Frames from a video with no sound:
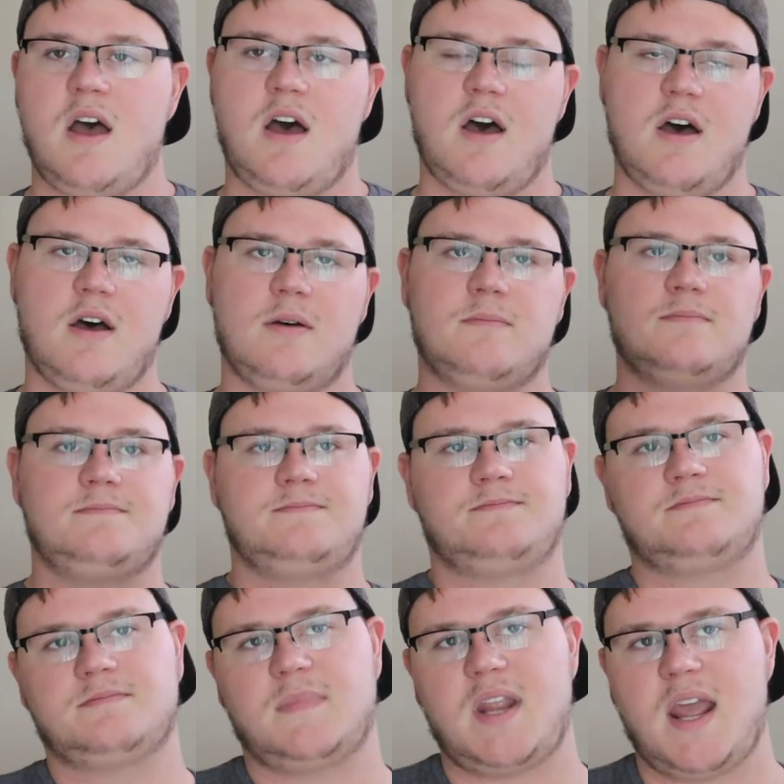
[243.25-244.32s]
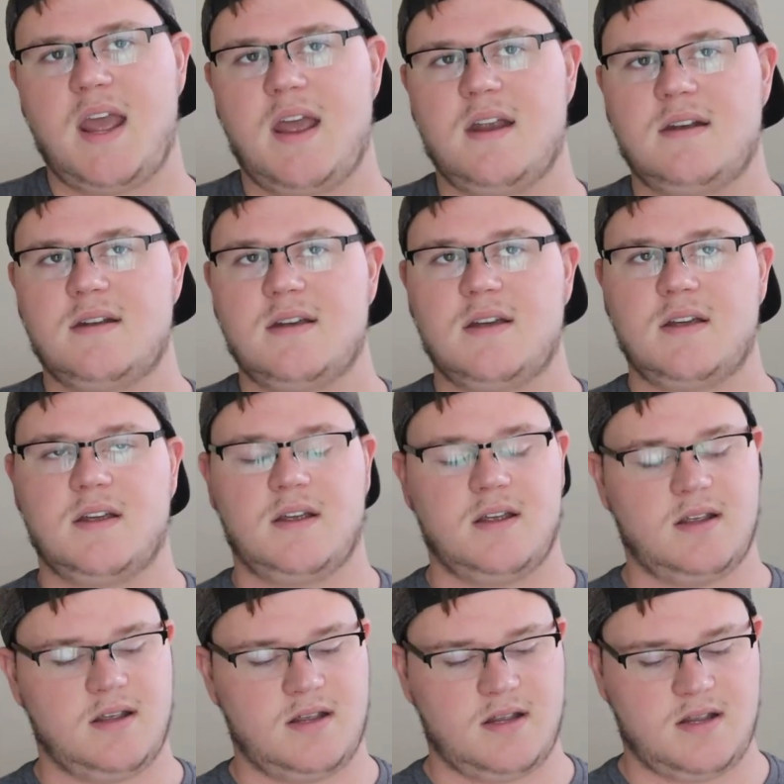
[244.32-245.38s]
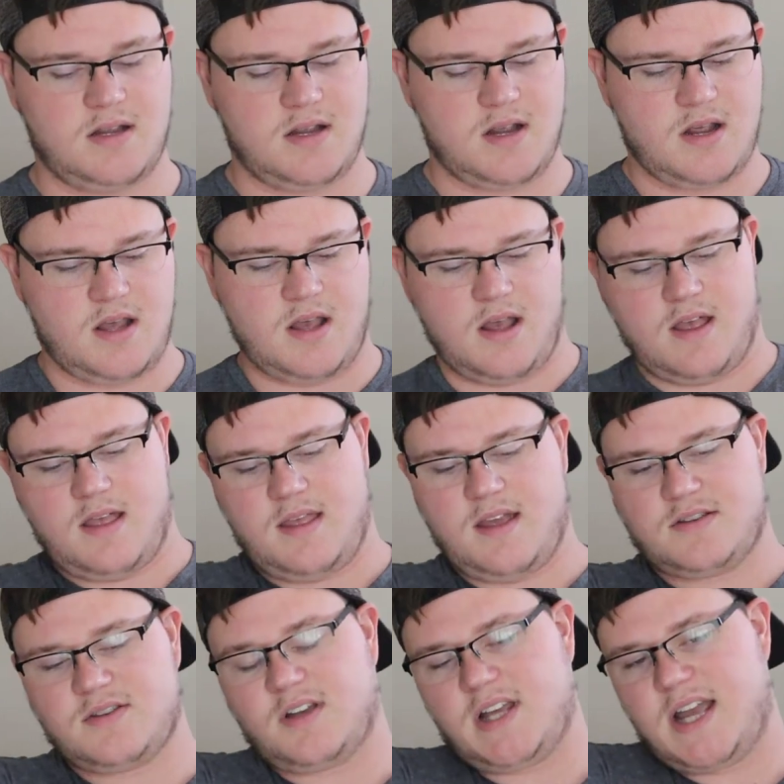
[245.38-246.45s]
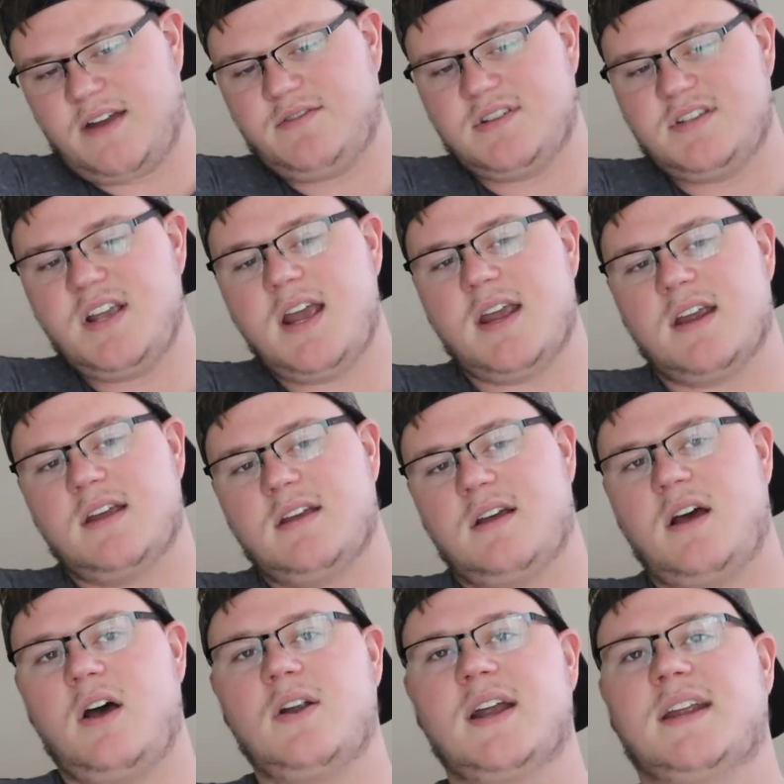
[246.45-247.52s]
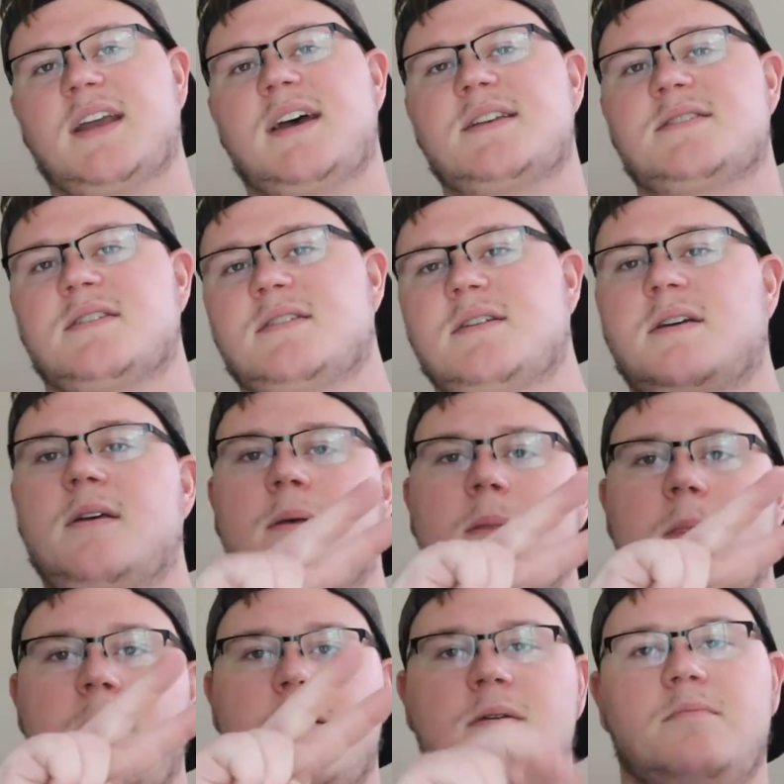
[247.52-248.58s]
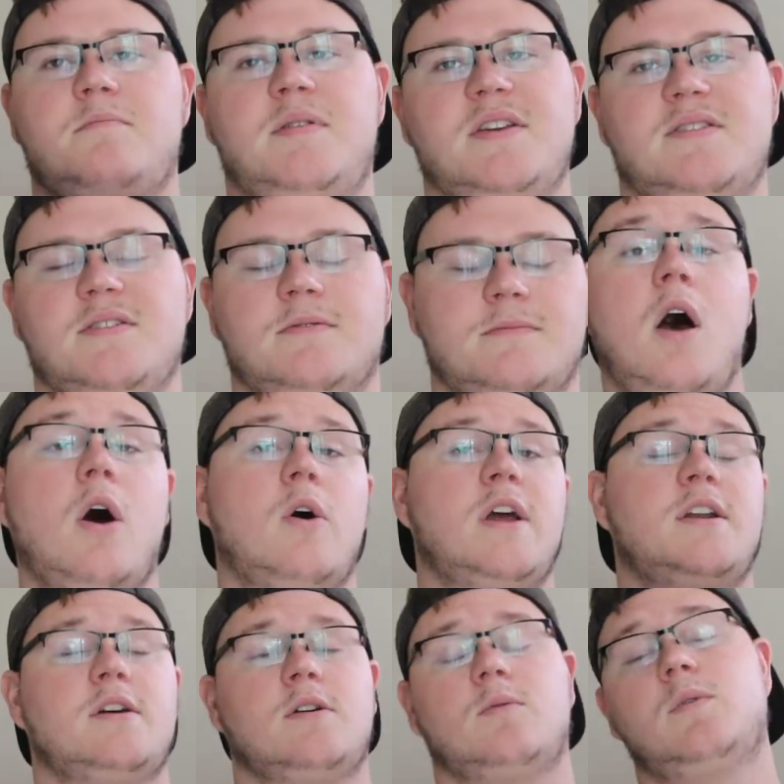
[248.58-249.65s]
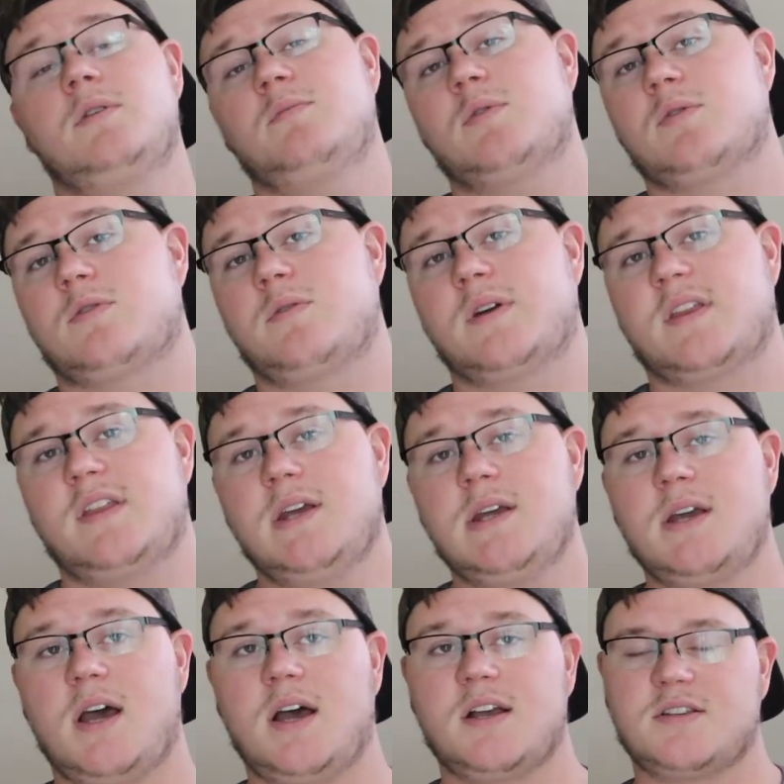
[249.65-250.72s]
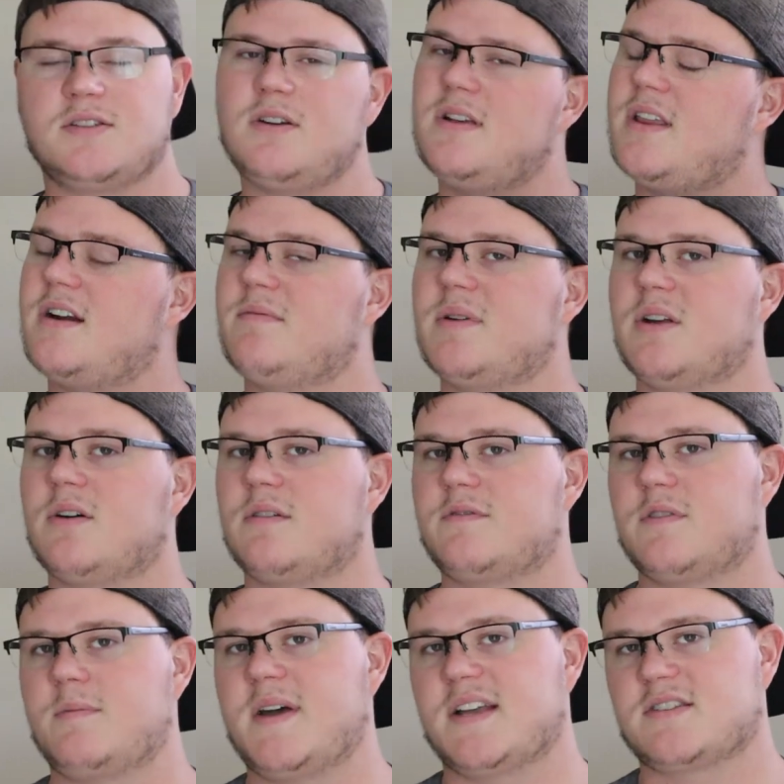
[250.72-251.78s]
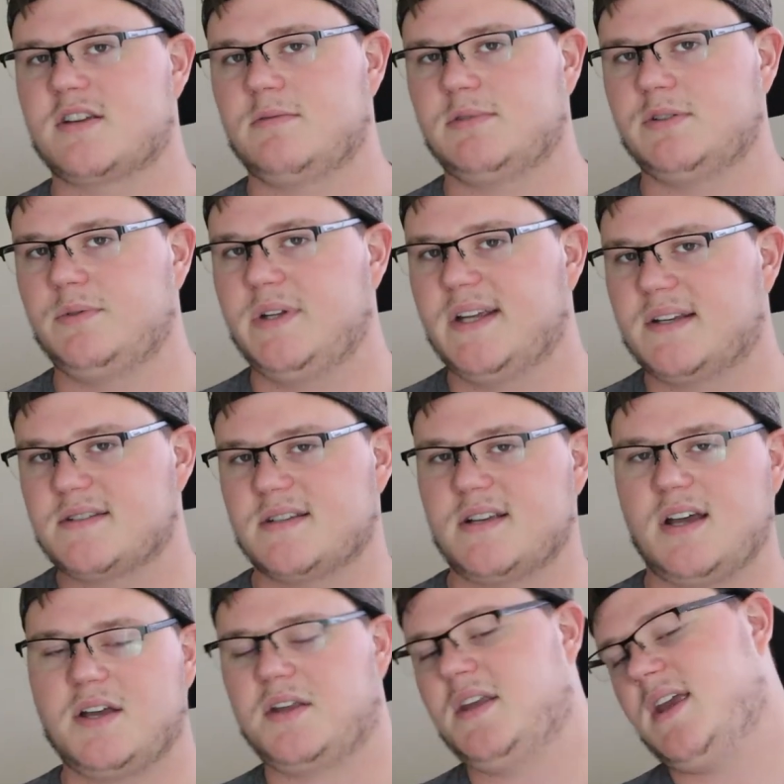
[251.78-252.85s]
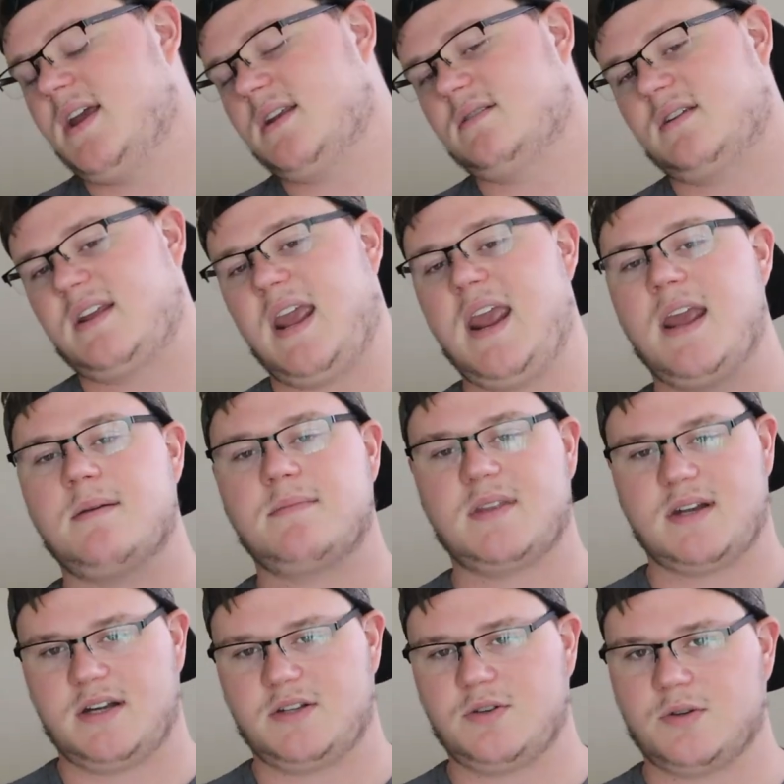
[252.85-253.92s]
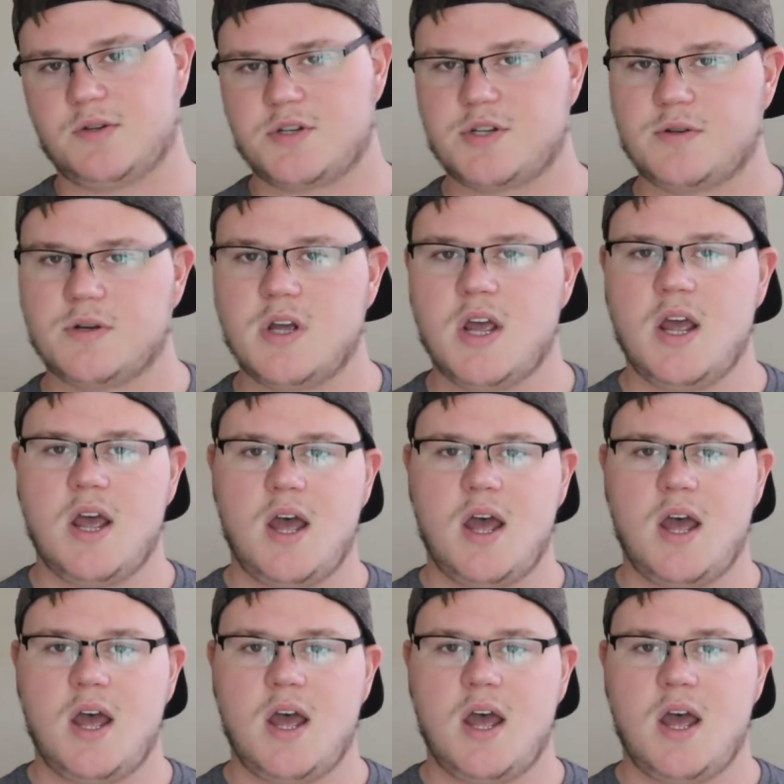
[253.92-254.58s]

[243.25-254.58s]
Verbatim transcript: Um, and that's all I have to say. Alright guys, peace out. Oh, and uh, one more quick thing. Uh, sorry that I've been gone for the past couple of weeks. Uh, again, camp that I told you.